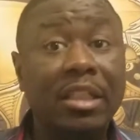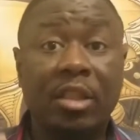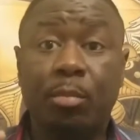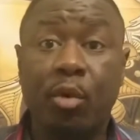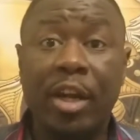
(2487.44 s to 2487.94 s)

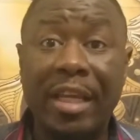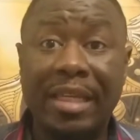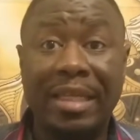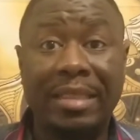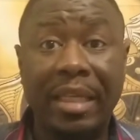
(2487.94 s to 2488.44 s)

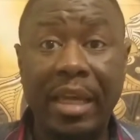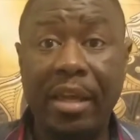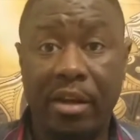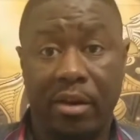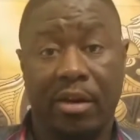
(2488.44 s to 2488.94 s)
Spring is
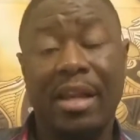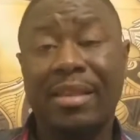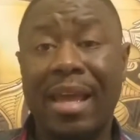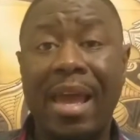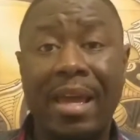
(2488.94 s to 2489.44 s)
here.
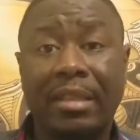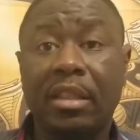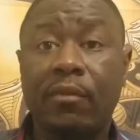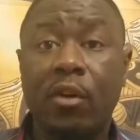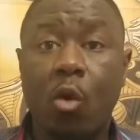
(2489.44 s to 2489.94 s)
The
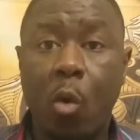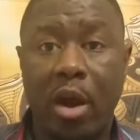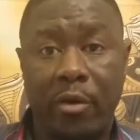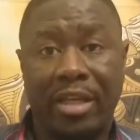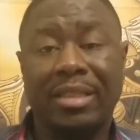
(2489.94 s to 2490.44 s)
age of
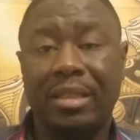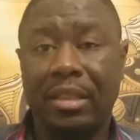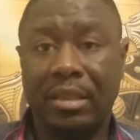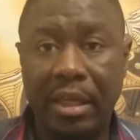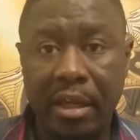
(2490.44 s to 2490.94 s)
Aquarius
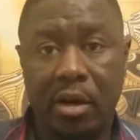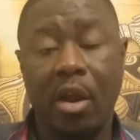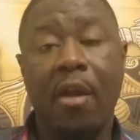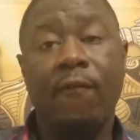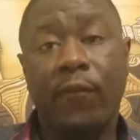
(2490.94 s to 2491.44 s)
is
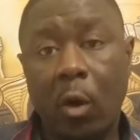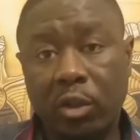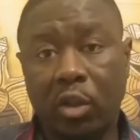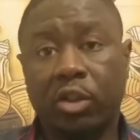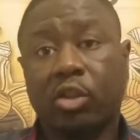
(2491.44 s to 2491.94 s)
here.
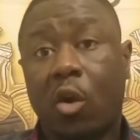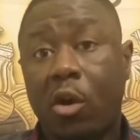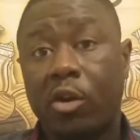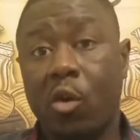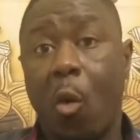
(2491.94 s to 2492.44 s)
Folks are
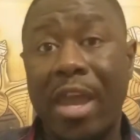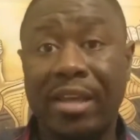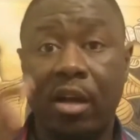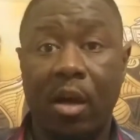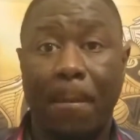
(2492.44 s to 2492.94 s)
starting to
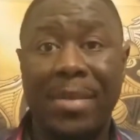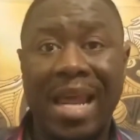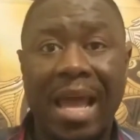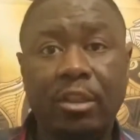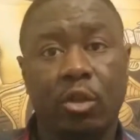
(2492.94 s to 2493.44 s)
wake up
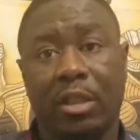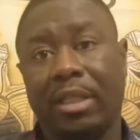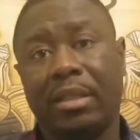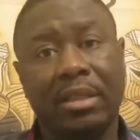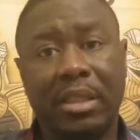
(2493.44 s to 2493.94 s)

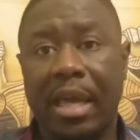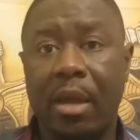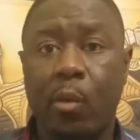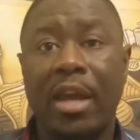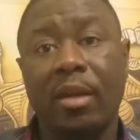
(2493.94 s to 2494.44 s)
naturally. The
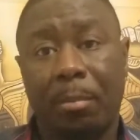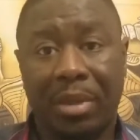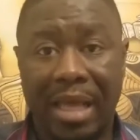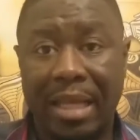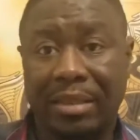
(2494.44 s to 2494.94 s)
same way the
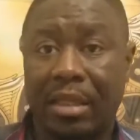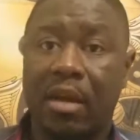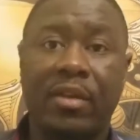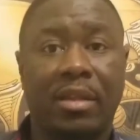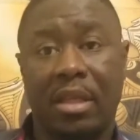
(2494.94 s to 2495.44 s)
plants and
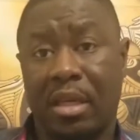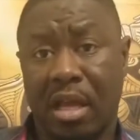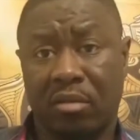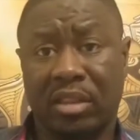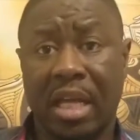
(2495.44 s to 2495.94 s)

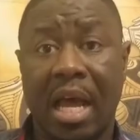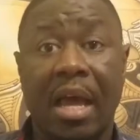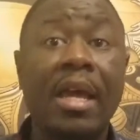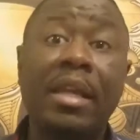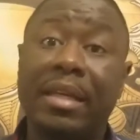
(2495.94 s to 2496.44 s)
everything outside